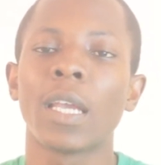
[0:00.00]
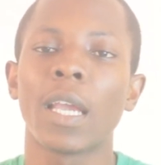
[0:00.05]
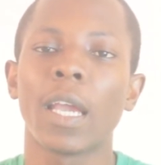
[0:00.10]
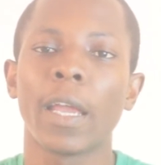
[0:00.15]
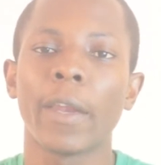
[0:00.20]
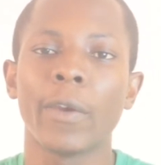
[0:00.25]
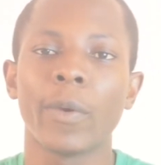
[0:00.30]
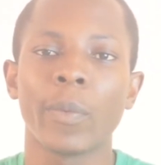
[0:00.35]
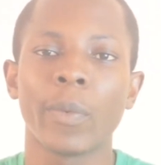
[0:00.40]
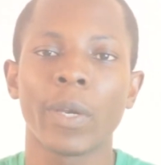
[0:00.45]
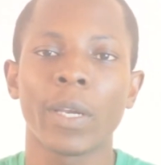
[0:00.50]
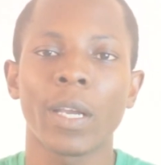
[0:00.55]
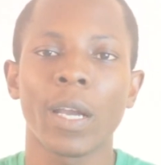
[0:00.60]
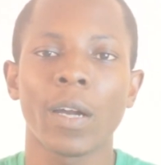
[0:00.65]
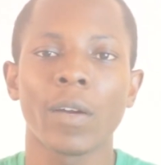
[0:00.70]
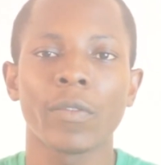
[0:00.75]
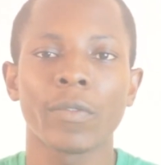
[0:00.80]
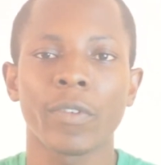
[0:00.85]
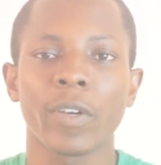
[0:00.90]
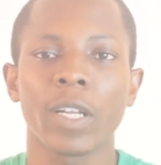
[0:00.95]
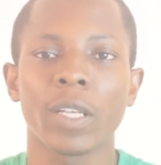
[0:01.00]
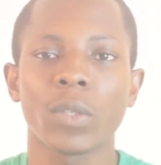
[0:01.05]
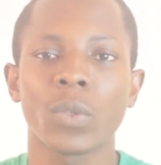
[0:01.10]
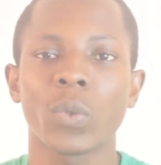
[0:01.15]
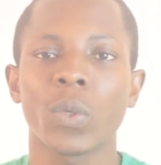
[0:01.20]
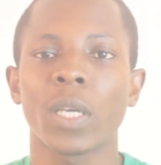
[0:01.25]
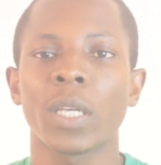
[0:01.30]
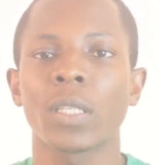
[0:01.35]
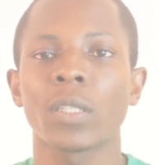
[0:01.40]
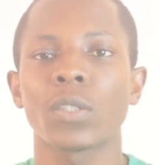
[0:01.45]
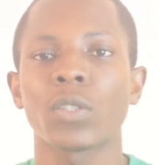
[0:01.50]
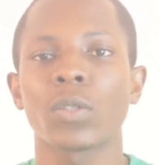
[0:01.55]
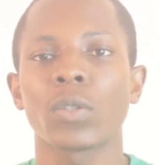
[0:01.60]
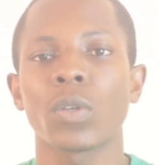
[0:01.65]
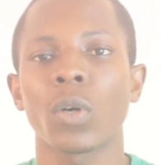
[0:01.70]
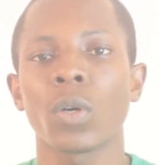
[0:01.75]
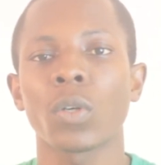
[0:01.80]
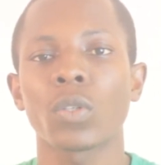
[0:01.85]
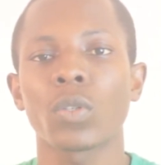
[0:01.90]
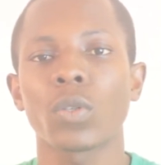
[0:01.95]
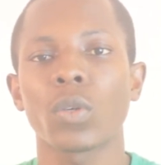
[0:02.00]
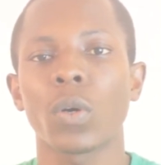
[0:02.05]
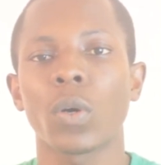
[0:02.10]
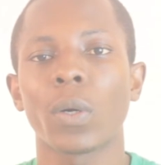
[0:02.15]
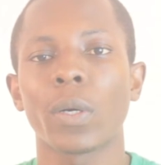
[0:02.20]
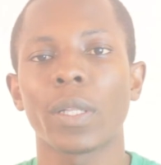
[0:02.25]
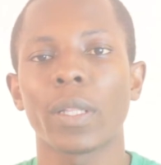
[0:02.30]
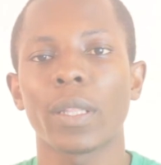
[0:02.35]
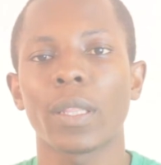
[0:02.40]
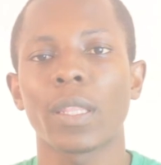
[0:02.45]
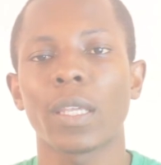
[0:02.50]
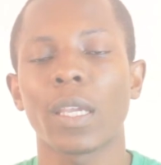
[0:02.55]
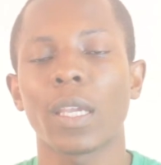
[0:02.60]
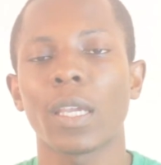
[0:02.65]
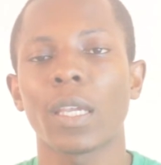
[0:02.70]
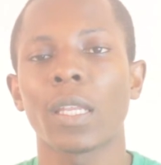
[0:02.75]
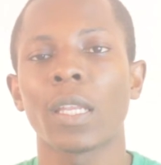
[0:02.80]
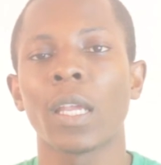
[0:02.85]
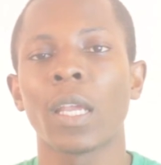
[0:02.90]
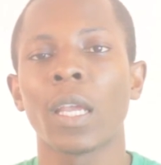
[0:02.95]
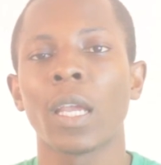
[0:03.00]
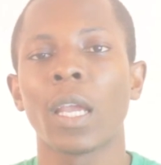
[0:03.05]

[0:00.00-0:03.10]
a numerical value, and it should also contain